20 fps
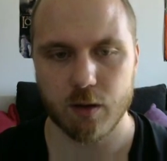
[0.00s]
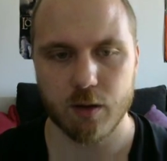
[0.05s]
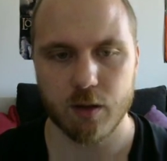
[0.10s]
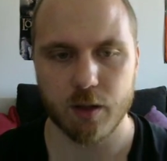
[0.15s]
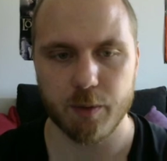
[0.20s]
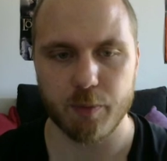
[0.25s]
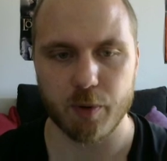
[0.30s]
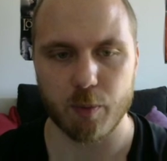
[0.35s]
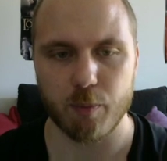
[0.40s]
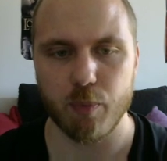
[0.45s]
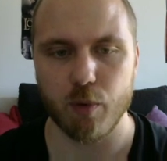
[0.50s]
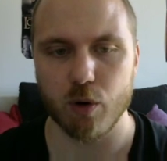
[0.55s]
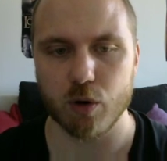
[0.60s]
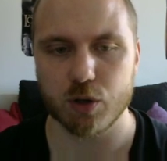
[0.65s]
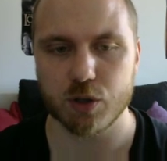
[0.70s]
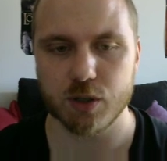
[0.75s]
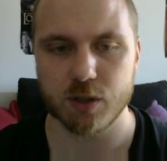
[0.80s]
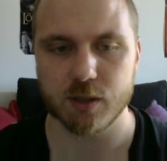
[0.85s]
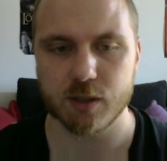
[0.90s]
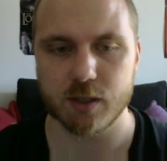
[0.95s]
the
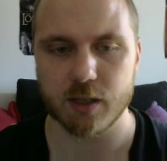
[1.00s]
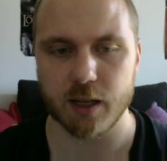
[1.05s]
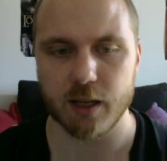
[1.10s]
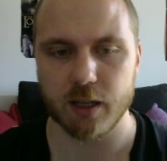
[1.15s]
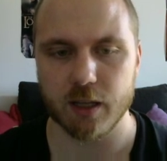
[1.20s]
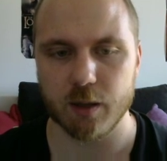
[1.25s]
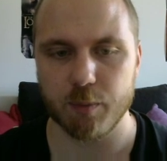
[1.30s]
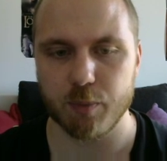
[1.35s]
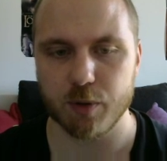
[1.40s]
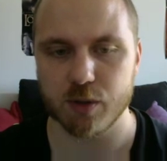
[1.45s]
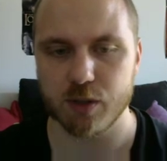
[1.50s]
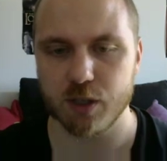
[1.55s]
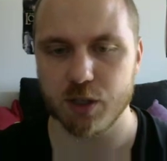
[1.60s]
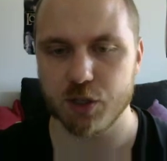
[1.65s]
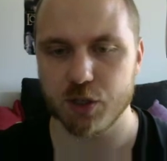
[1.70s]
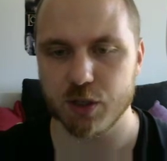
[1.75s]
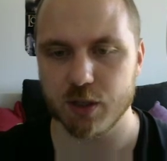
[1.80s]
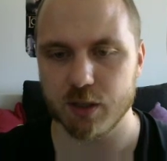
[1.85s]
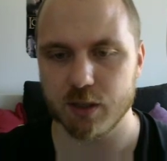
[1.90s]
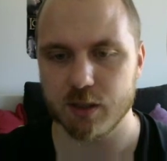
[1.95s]
proportions and the
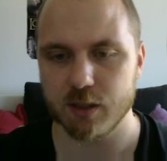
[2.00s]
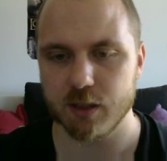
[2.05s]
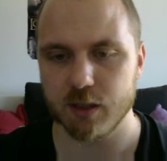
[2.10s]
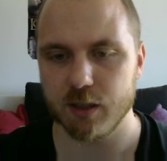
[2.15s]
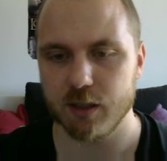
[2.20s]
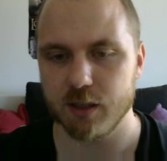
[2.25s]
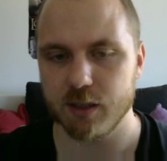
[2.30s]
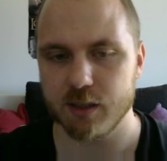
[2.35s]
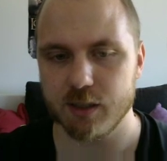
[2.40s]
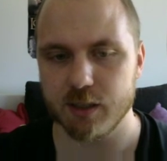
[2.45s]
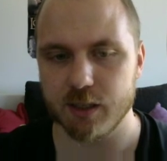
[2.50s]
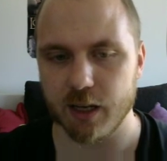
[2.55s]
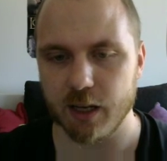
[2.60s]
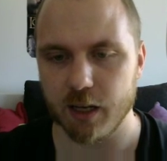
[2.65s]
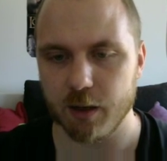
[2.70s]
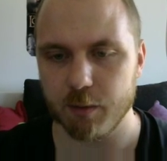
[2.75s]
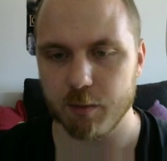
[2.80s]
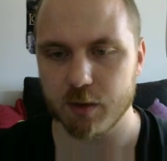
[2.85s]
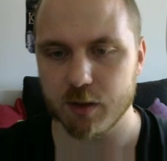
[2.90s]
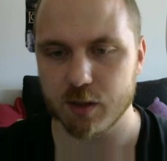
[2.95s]
positions the
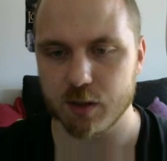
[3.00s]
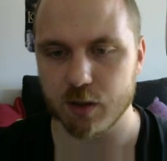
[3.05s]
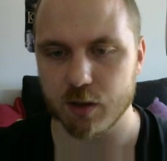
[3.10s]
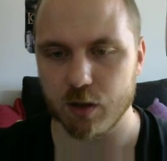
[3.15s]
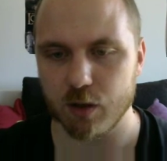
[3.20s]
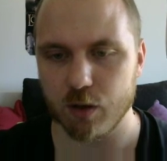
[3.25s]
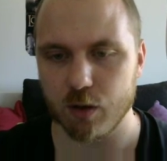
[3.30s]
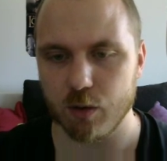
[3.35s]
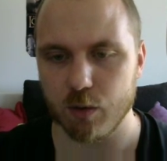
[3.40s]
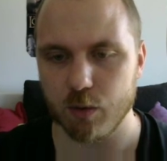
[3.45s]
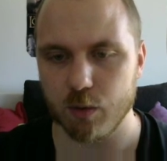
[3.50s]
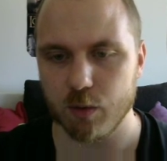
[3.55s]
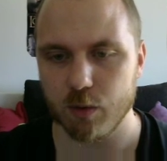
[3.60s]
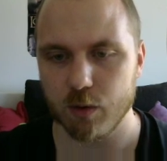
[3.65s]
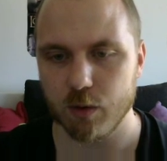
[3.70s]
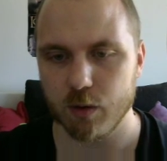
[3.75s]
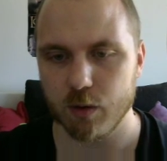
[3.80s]
same, so